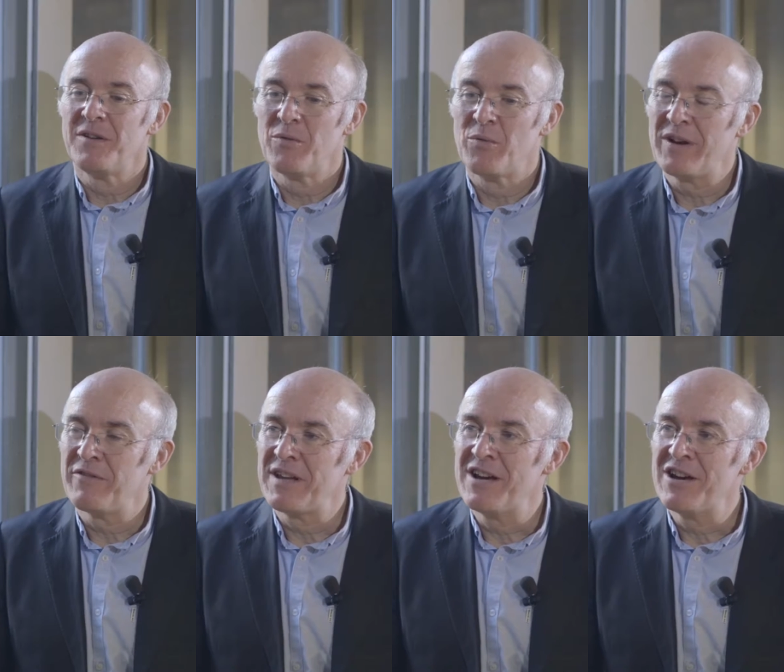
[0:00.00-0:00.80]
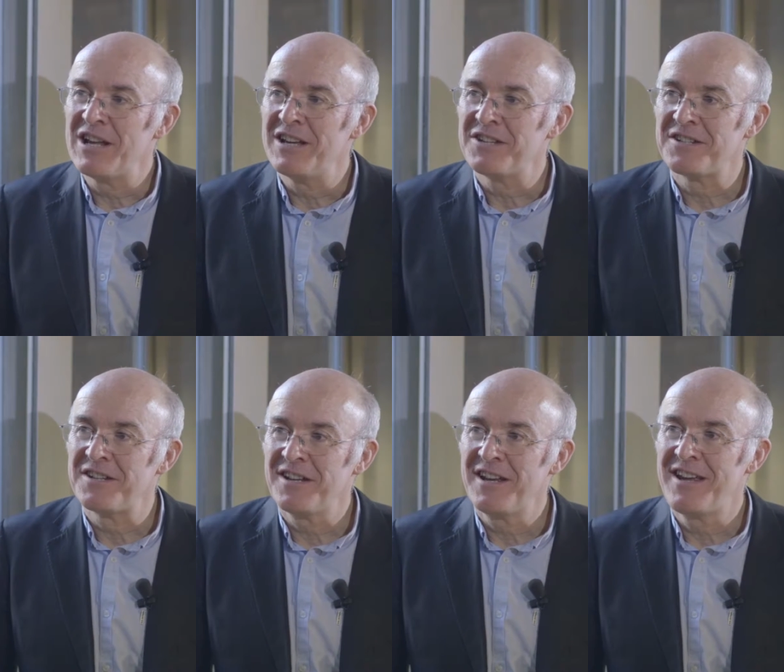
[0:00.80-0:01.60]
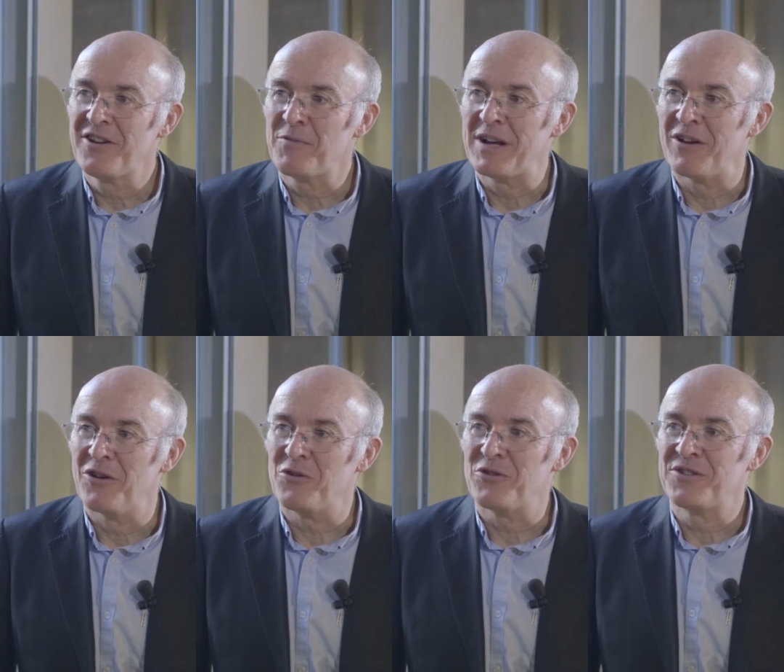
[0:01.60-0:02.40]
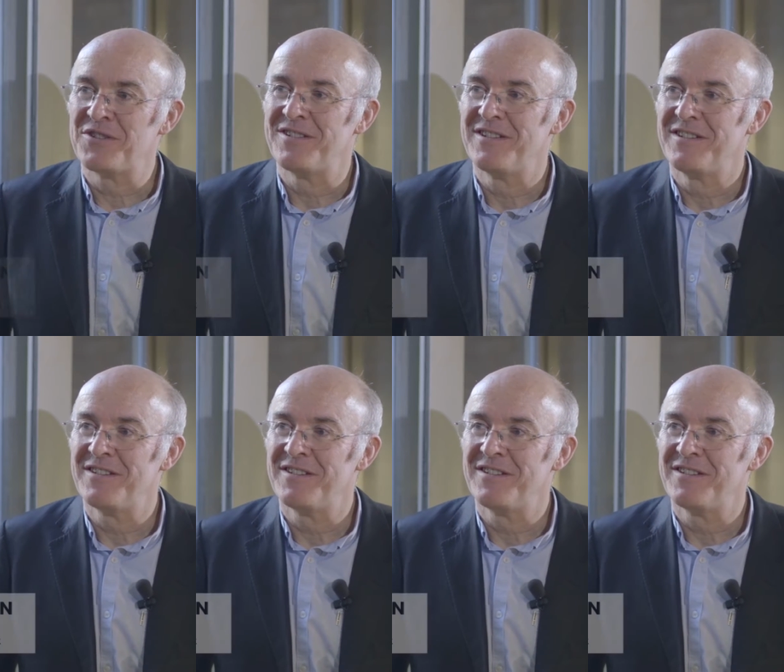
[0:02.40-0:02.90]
One of the earliest economic laws